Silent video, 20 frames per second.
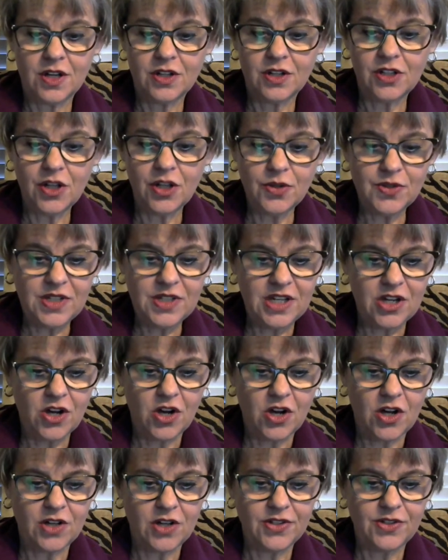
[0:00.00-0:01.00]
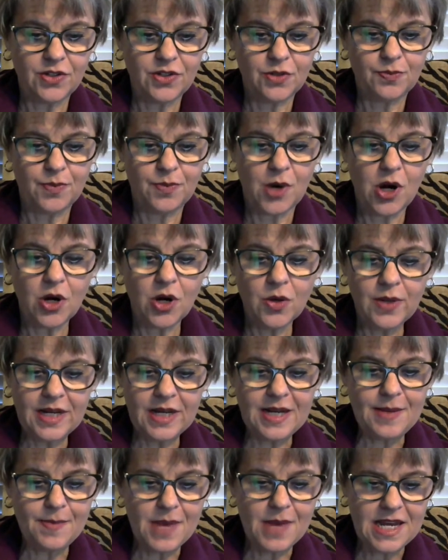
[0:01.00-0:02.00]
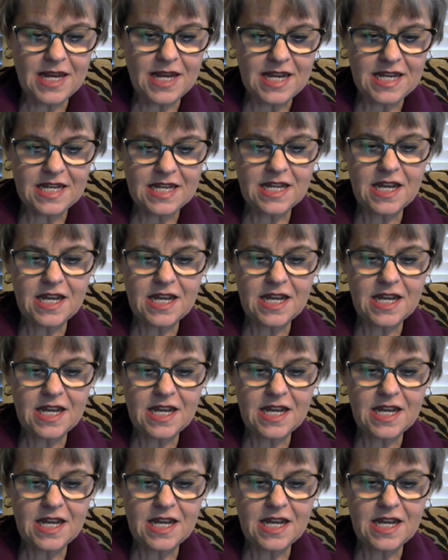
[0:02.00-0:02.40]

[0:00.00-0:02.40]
closing costs or borrow any money